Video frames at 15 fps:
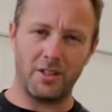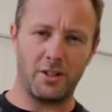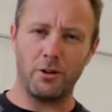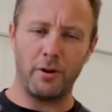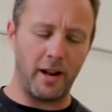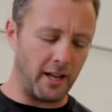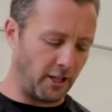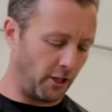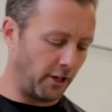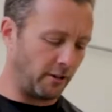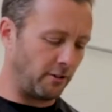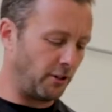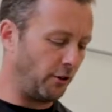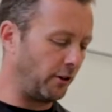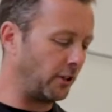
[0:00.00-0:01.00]
do
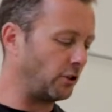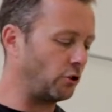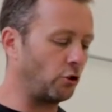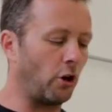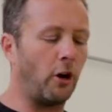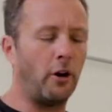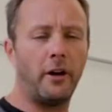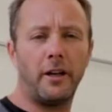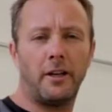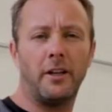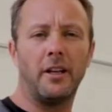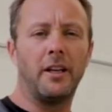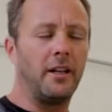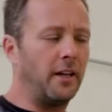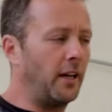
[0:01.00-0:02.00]
anything. You can draw it.
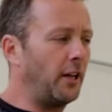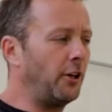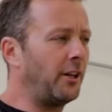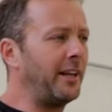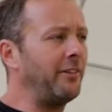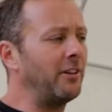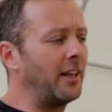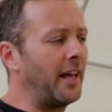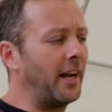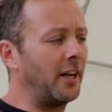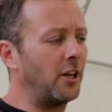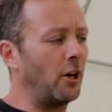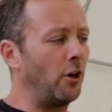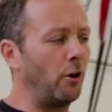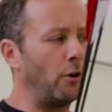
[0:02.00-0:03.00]
You can even let it
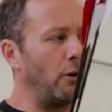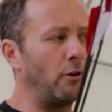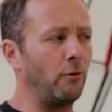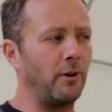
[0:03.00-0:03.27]
go